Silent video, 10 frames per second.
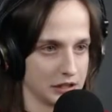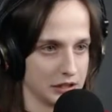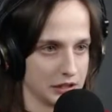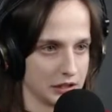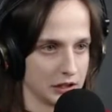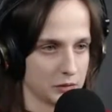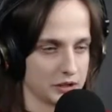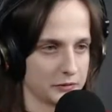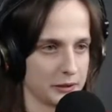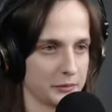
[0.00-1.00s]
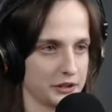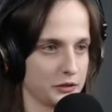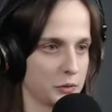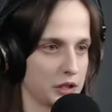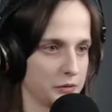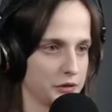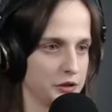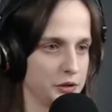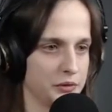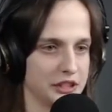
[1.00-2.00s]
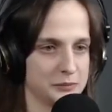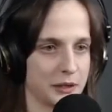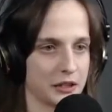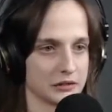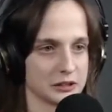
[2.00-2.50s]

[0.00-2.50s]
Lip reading: Lower the frame rate to 12 to nuke these barrels,